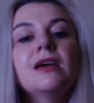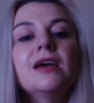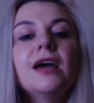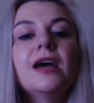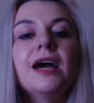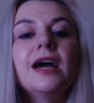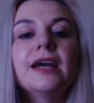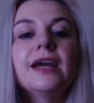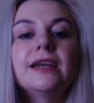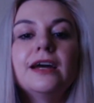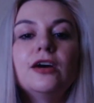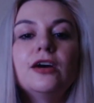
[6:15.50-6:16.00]

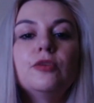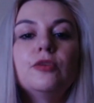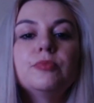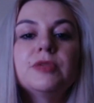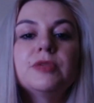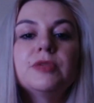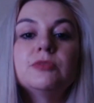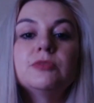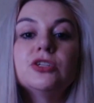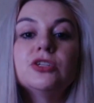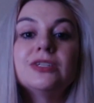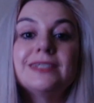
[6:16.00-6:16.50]
and help
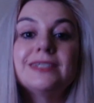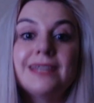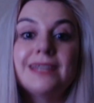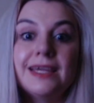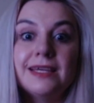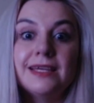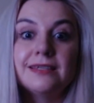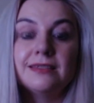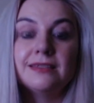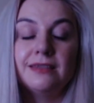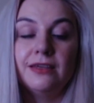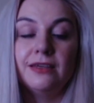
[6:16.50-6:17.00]
them to
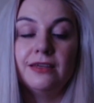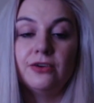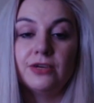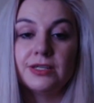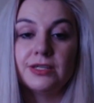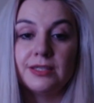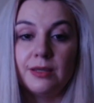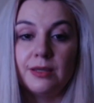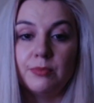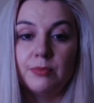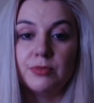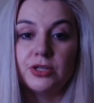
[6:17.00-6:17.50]
test their
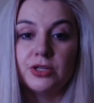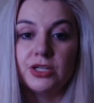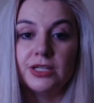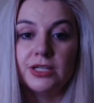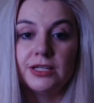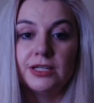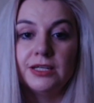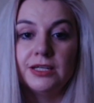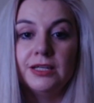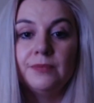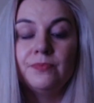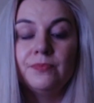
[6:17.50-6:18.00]

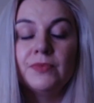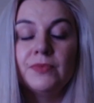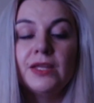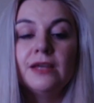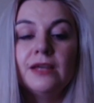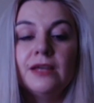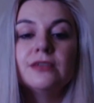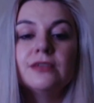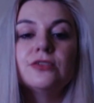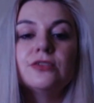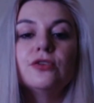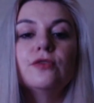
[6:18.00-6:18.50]
assumption.
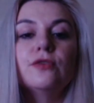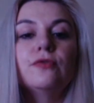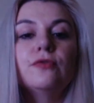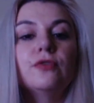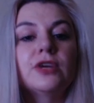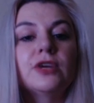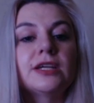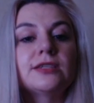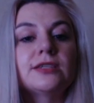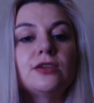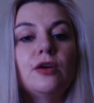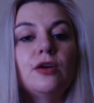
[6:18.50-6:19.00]
So for
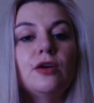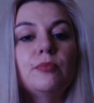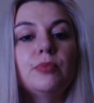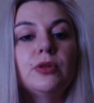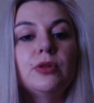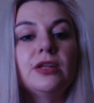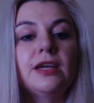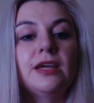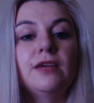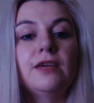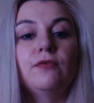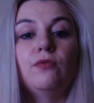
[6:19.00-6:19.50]
example,
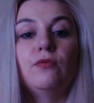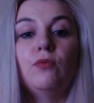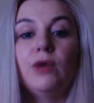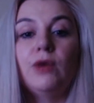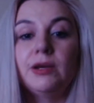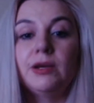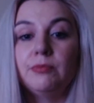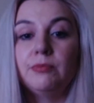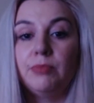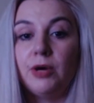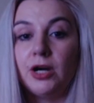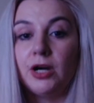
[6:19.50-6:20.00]
if
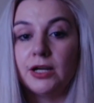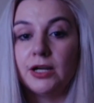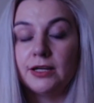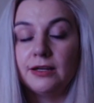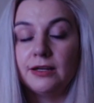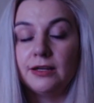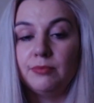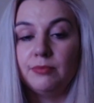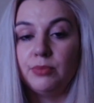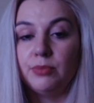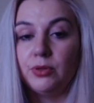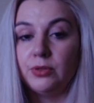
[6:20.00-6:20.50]
one
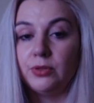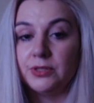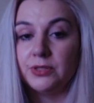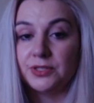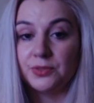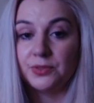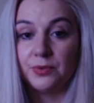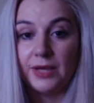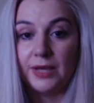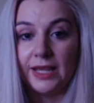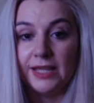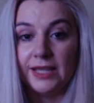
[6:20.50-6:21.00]
partner pulls
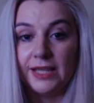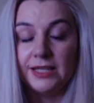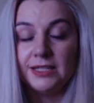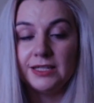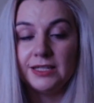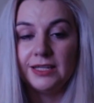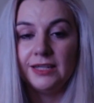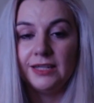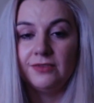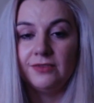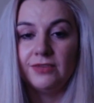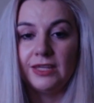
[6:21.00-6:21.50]
away to
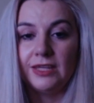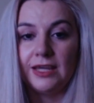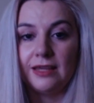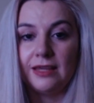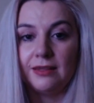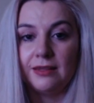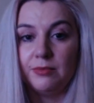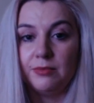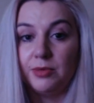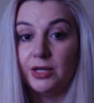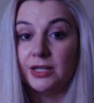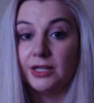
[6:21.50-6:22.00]
give the
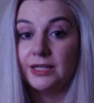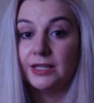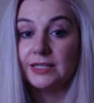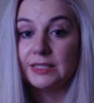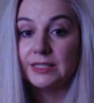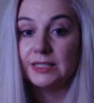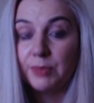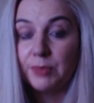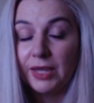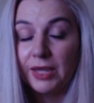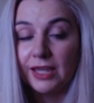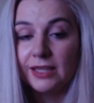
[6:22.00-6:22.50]
other partner
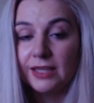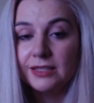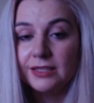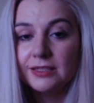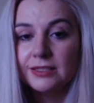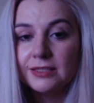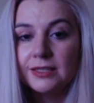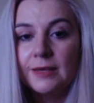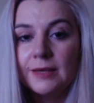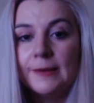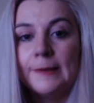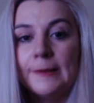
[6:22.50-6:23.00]

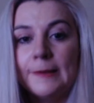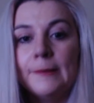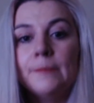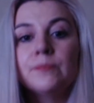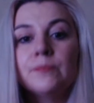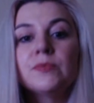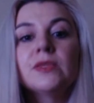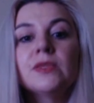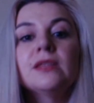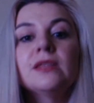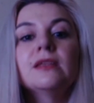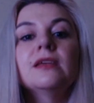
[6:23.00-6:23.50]
space,
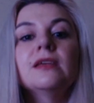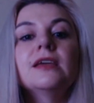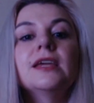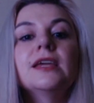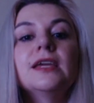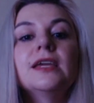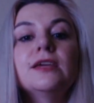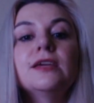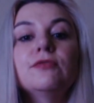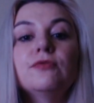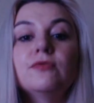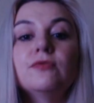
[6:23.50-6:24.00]

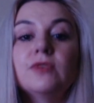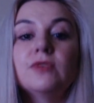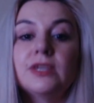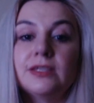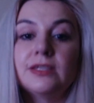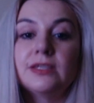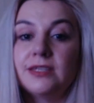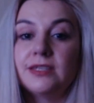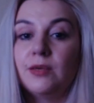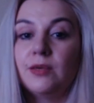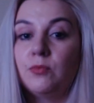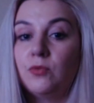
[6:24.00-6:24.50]
if
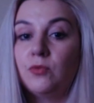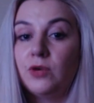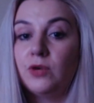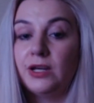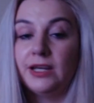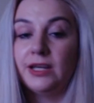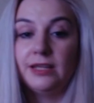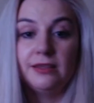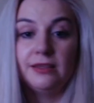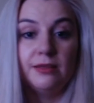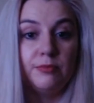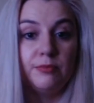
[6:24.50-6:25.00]
someone
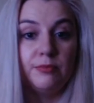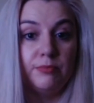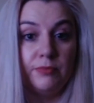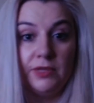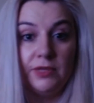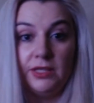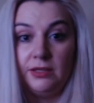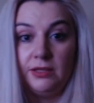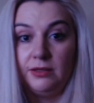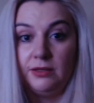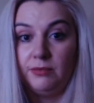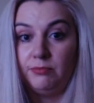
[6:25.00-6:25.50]
in
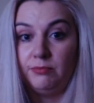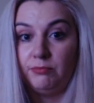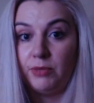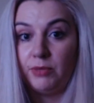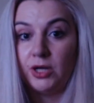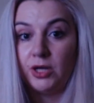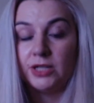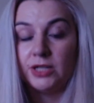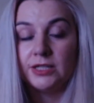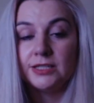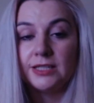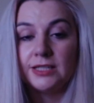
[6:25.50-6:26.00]
the
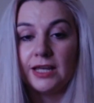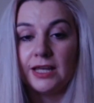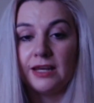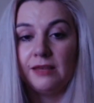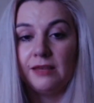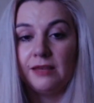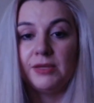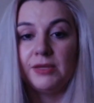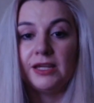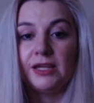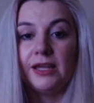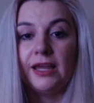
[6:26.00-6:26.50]
partner
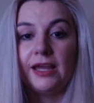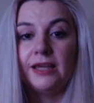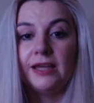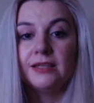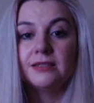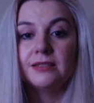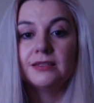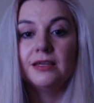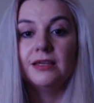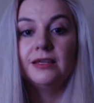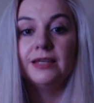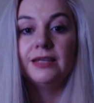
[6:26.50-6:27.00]
dynamic
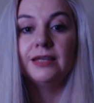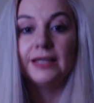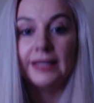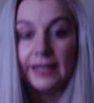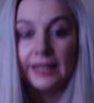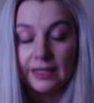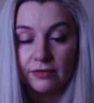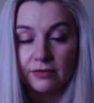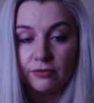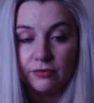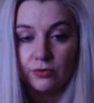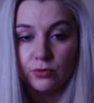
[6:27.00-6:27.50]
has a
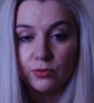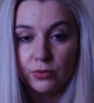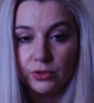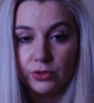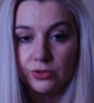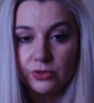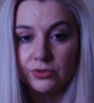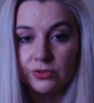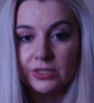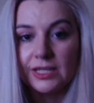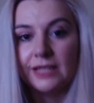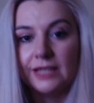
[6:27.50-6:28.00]
neglectful
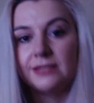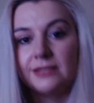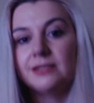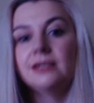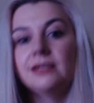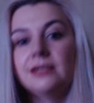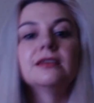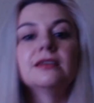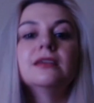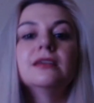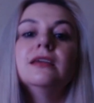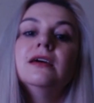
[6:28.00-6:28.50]
wound, as
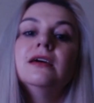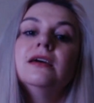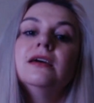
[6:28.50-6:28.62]
in